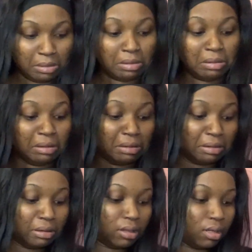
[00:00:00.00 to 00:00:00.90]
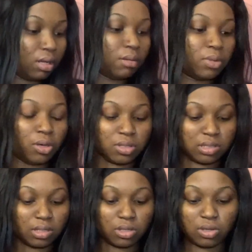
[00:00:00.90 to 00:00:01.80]
let me
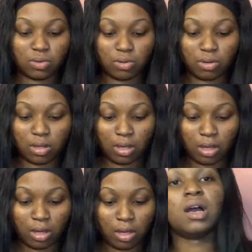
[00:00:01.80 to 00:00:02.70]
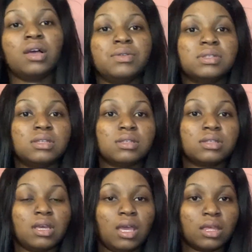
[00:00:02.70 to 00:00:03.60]
continue. I was just
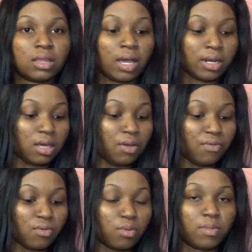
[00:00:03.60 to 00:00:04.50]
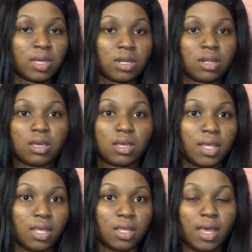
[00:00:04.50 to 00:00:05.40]
saying that every woman
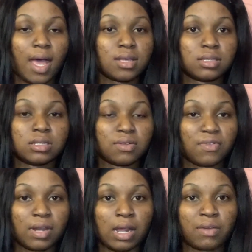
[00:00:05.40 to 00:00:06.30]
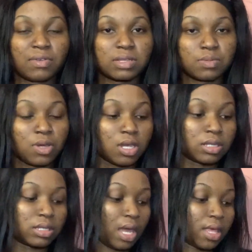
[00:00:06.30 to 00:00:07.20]
has a different life
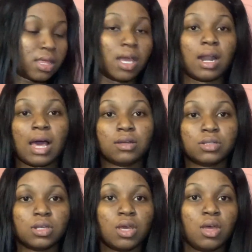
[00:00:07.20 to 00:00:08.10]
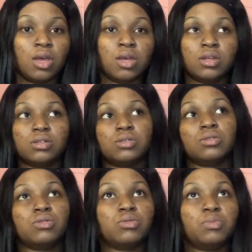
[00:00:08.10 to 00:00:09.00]
experience, and they're allowed
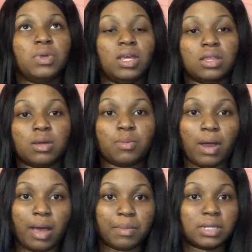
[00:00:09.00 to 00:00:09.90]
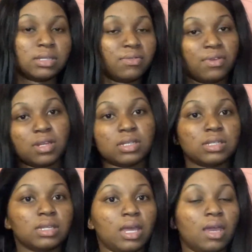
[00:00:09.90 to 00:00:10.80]
to be in their prime in
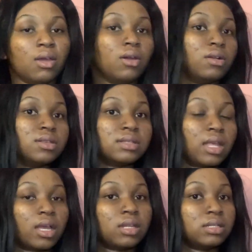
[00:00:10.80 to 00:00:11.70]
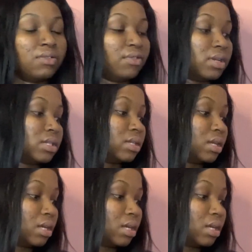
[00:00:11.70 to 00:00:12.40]
different eras, like in different